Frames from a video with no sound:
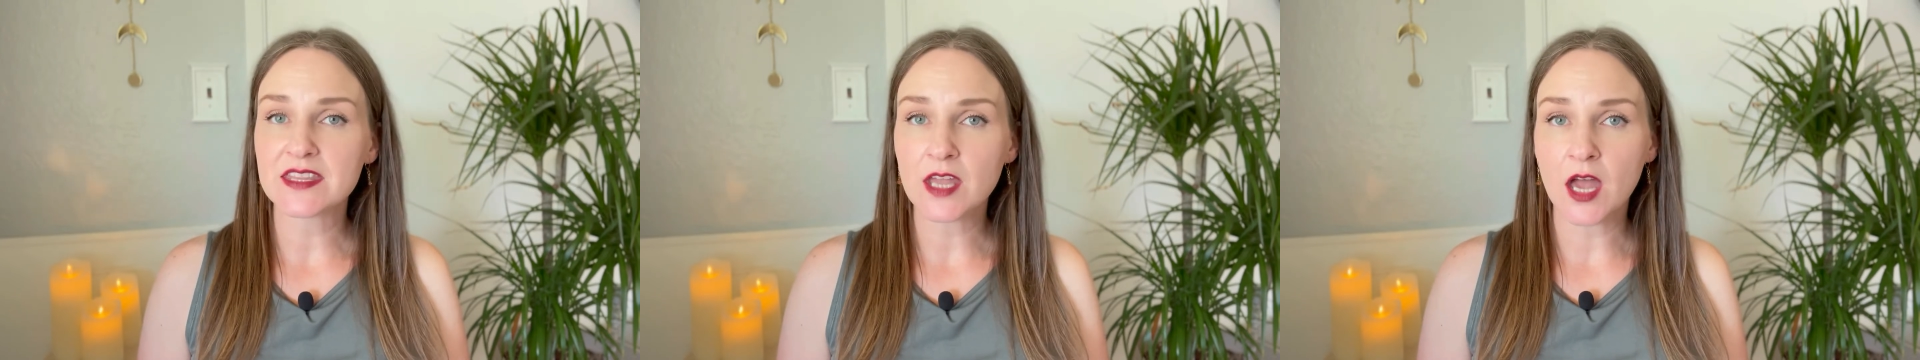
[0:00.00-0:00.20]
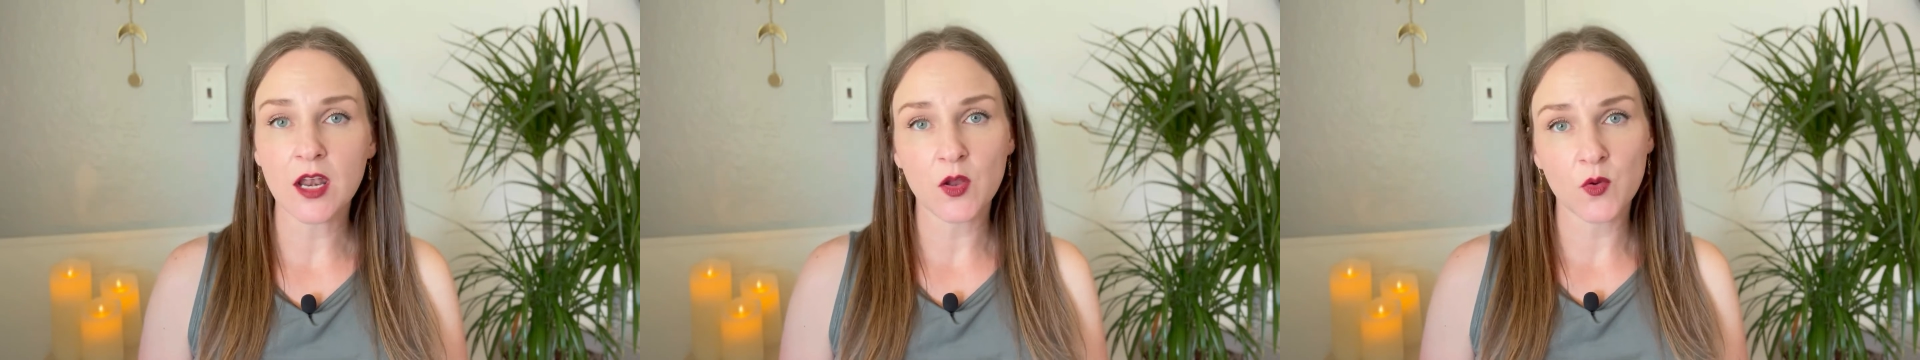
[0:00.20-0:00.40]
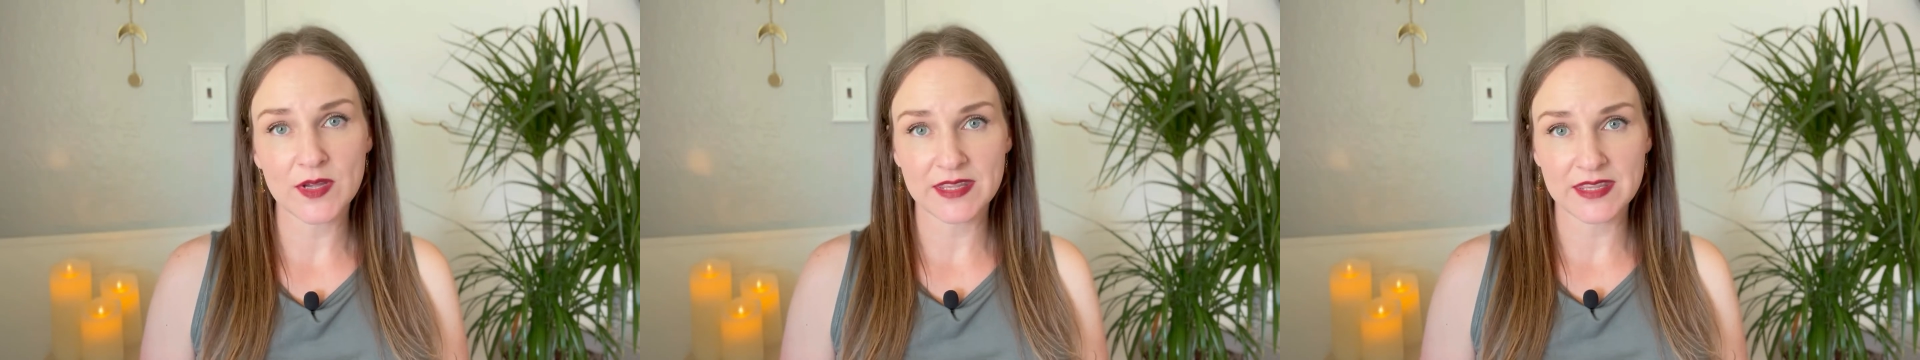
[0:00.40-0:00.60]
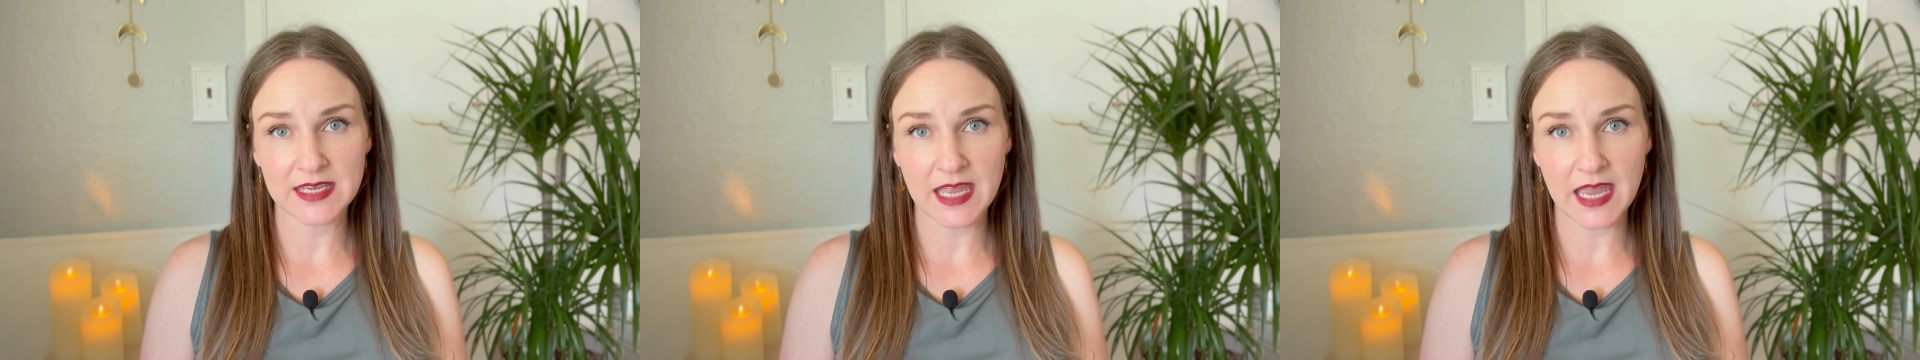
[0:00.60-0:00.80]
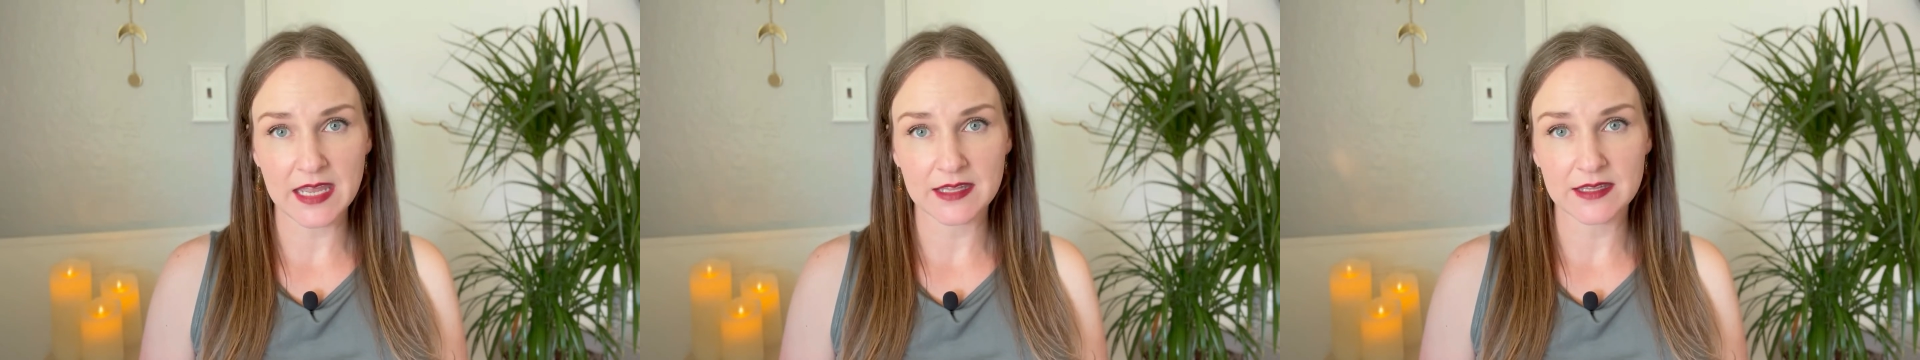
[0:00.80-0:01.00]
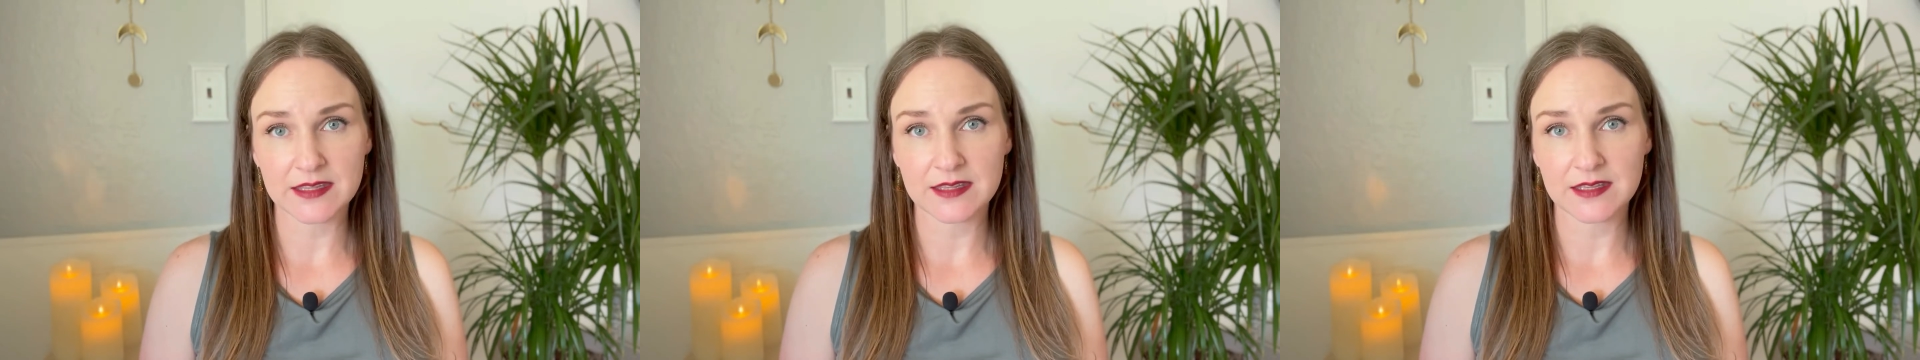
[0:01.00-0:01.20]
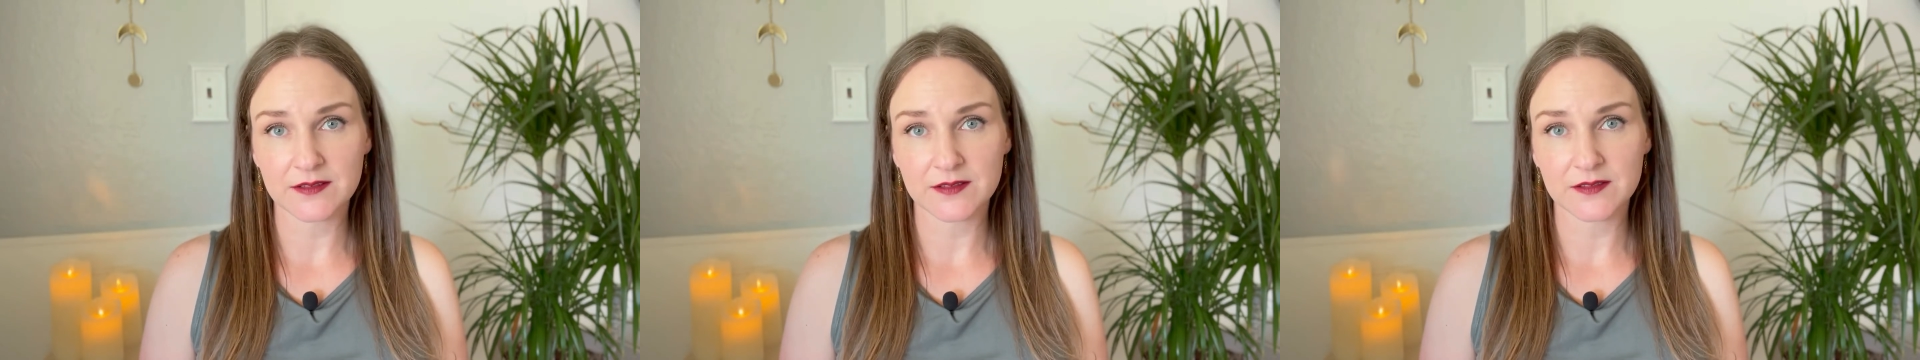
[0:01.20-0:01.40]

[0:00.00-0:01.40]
not always the case.